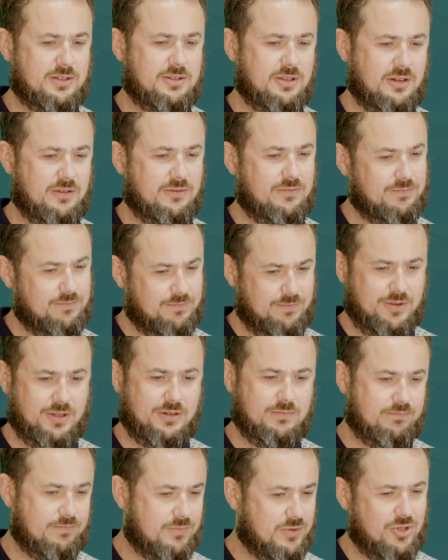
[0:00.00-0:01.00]
sort of
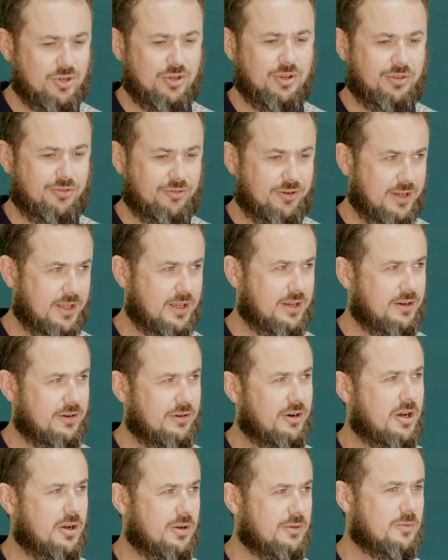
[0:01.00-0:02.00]
the 2-3
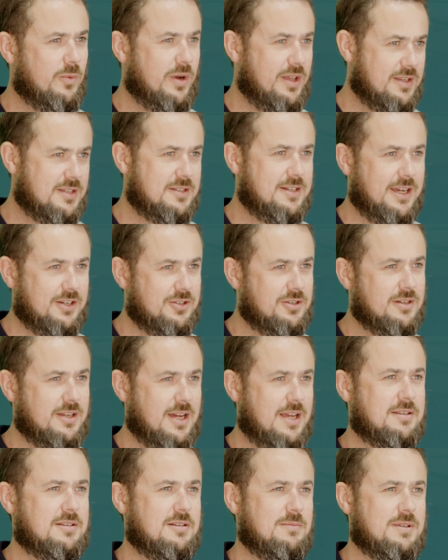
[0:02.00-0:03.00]
year old weather station
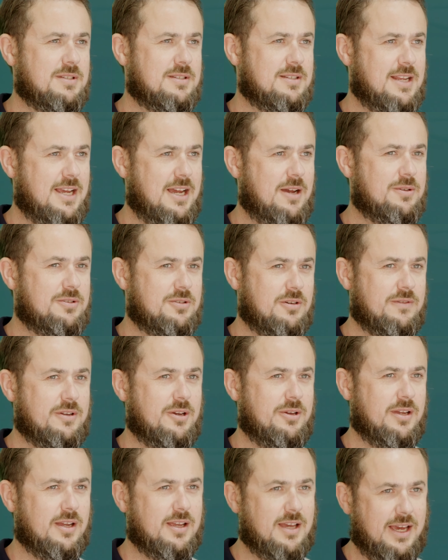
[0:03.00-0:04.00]
customers now are sort of
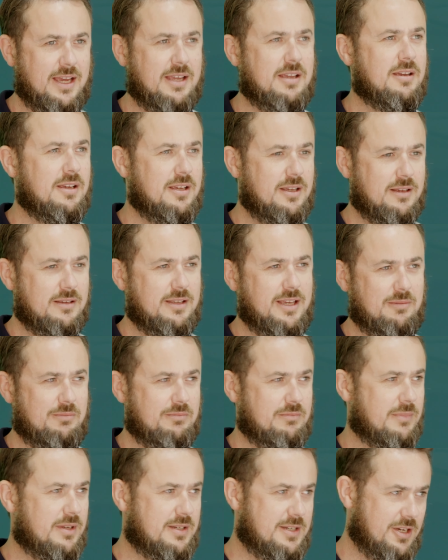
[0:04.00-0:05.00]
going, okay, yep,
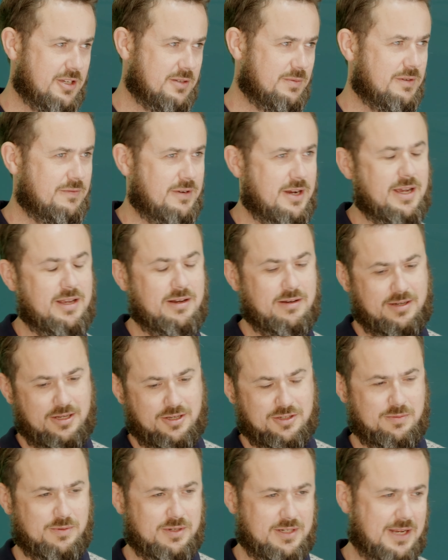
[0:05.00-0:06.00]
it tells me rain, it
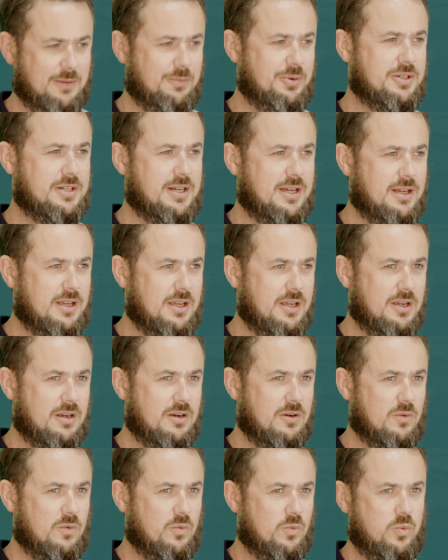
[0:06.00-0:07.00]
tells me temperature.
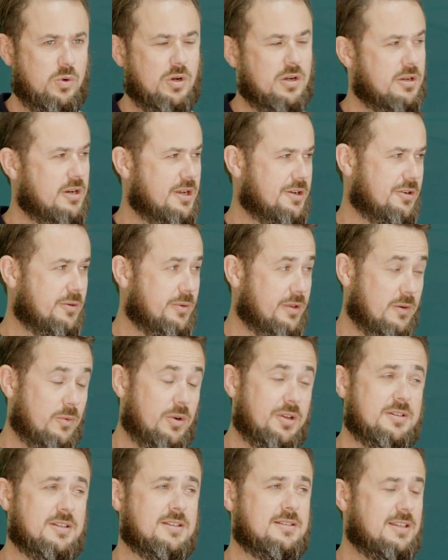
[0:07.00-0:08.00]
What can I do with it?
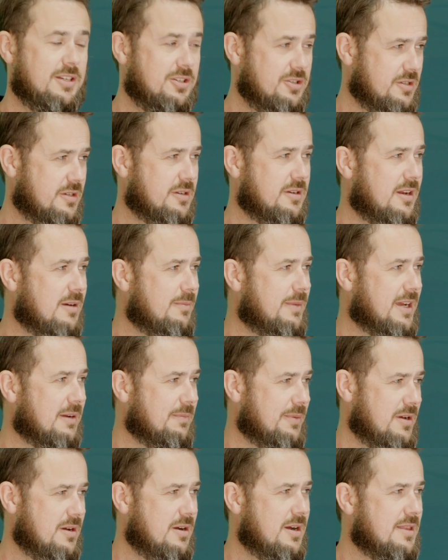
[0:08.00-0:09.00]
What decisions can I make
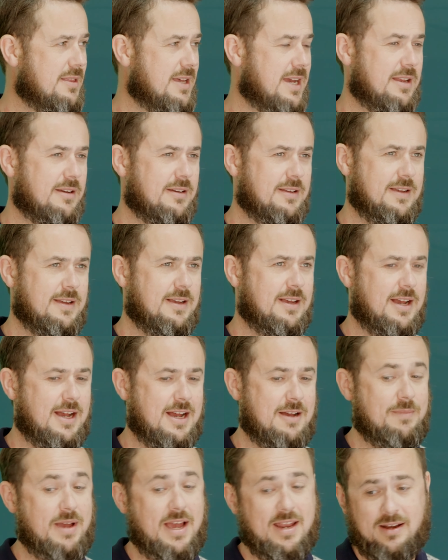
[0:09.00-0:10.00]
behind that?
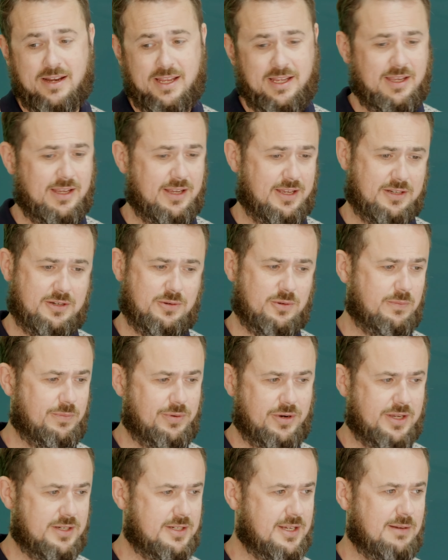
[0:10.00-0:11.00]
And linking it to a
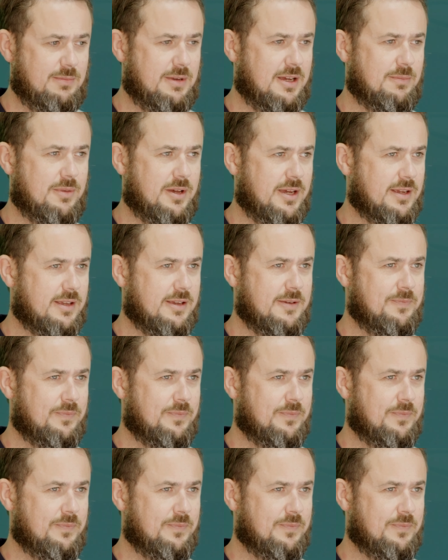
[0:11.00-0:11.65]
protein map, like